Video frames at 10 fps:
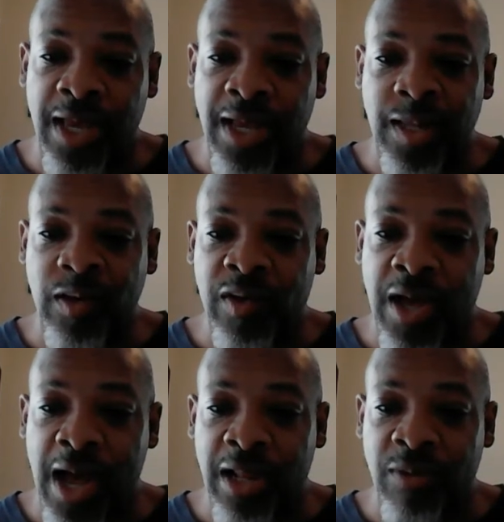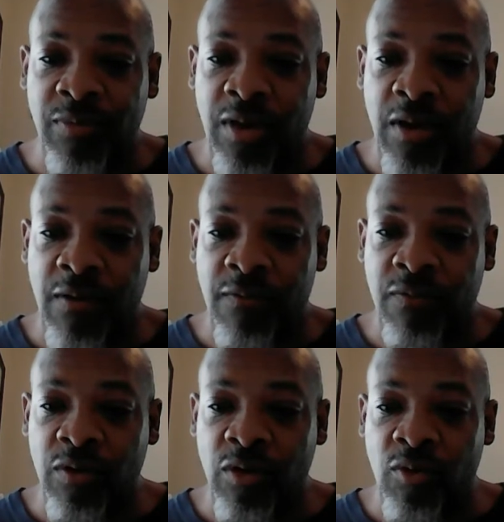endless columns of
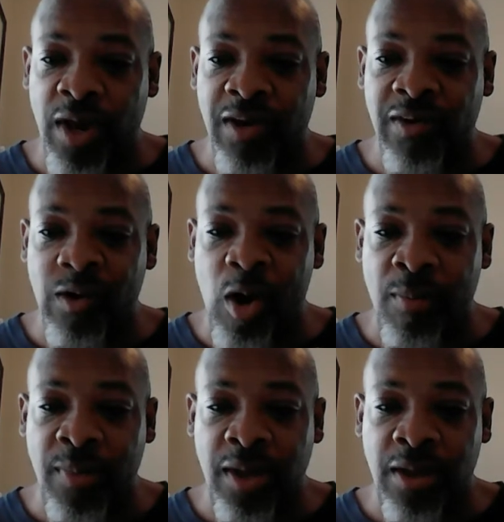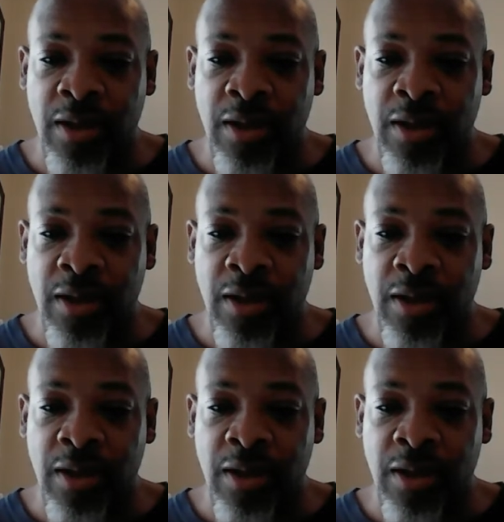the Eurasian army,